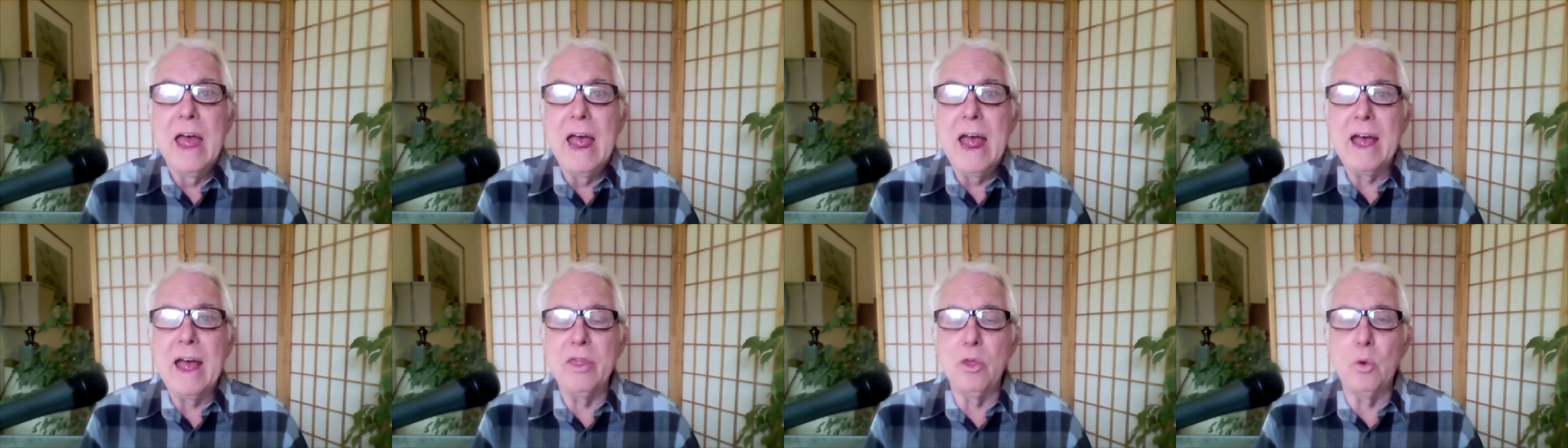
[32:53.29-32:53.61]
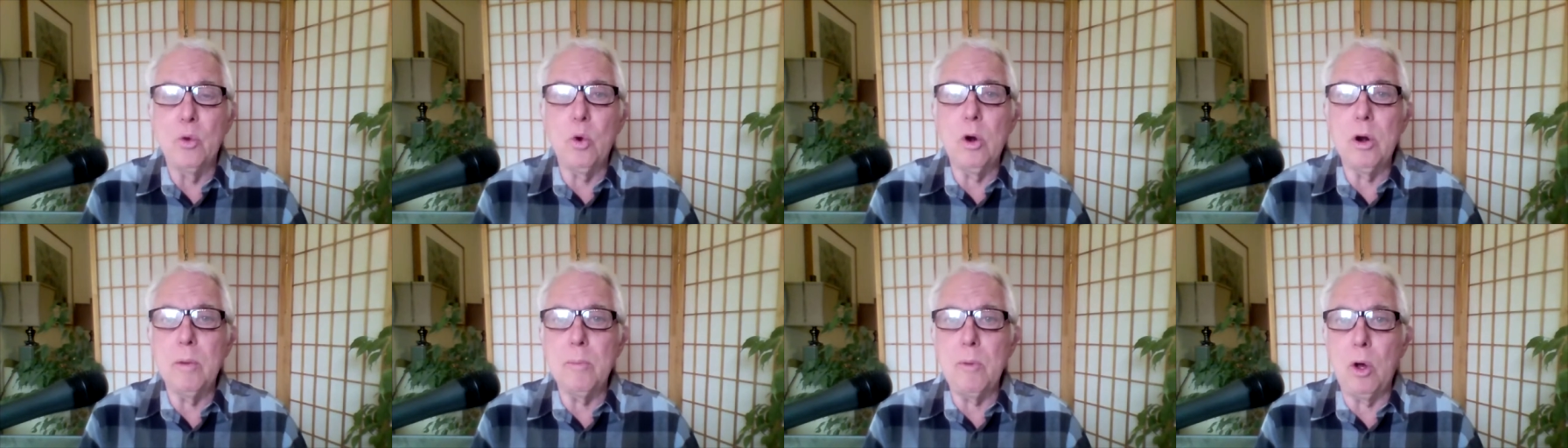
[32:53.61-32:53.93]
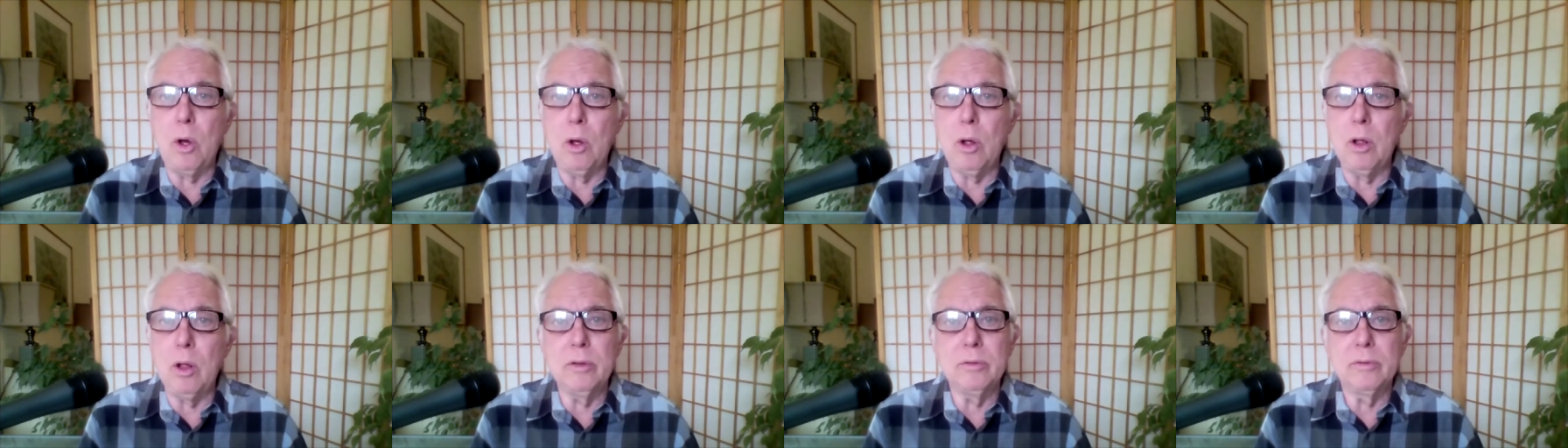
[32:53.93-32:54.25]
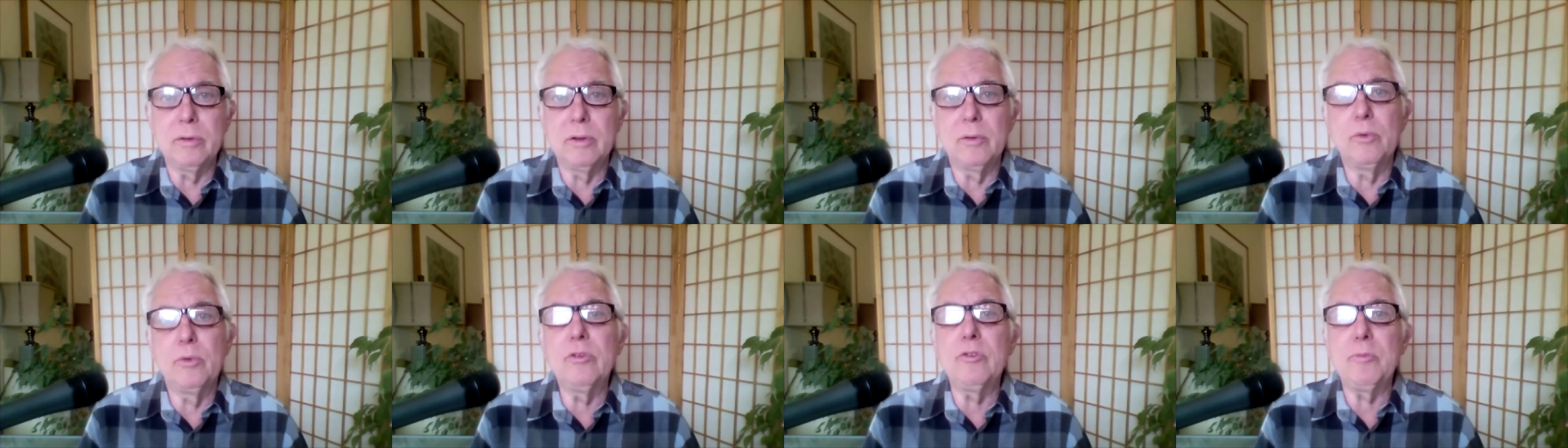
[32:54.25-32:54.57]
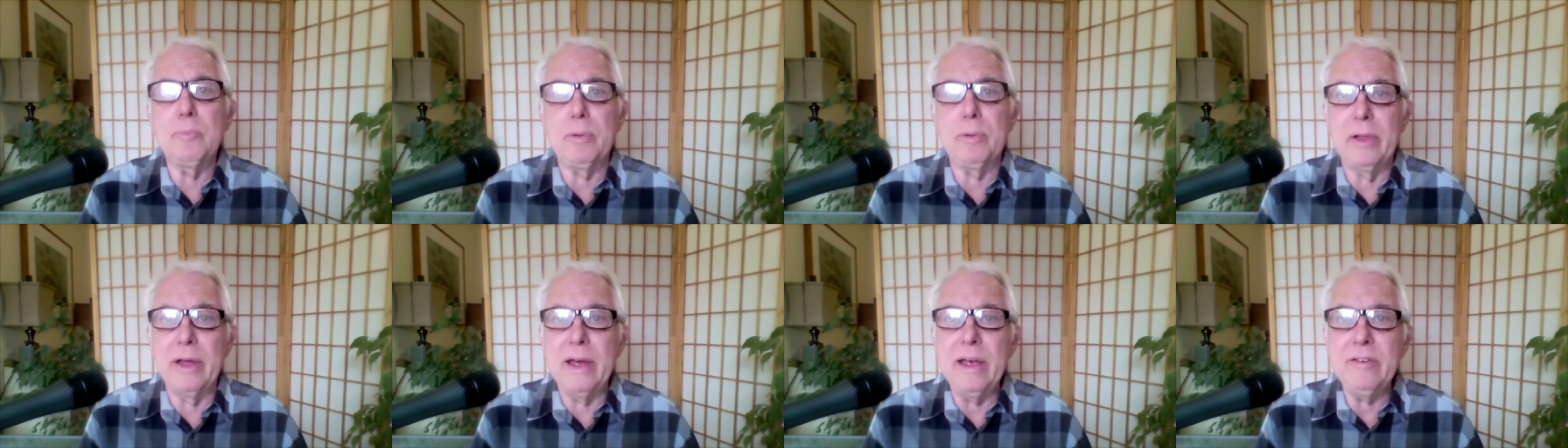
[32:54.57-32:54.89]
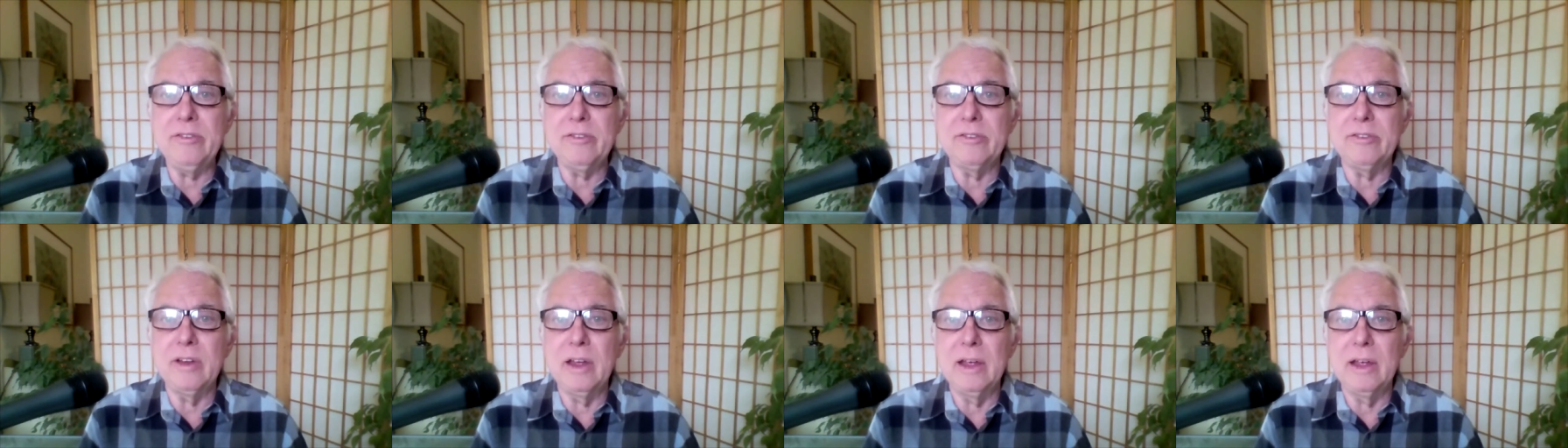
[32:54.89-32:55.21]
And the wormhole was
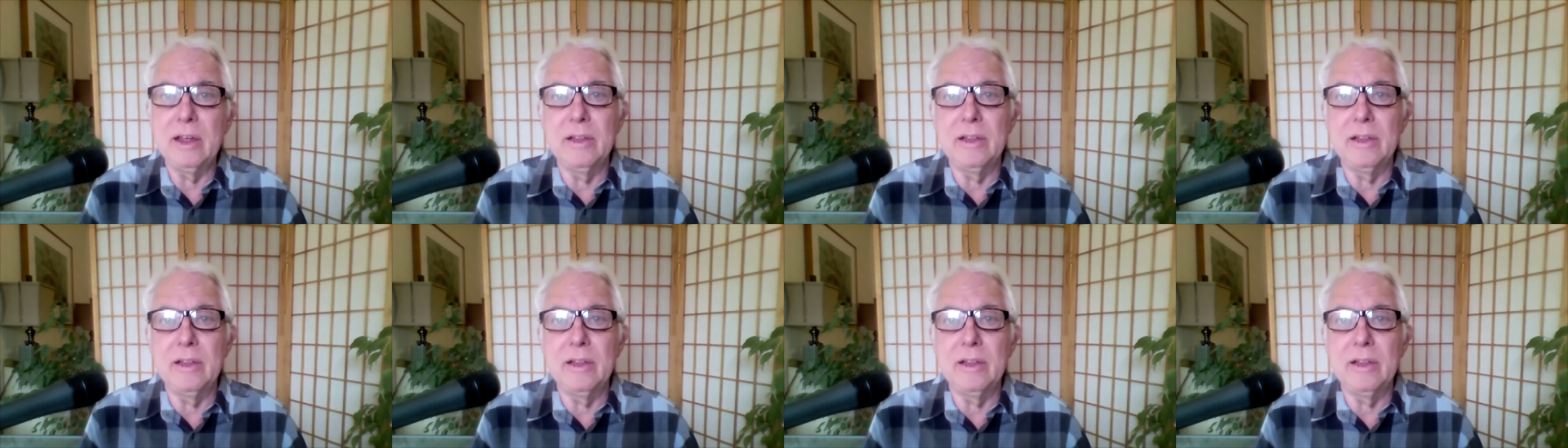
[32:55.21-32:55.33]
placed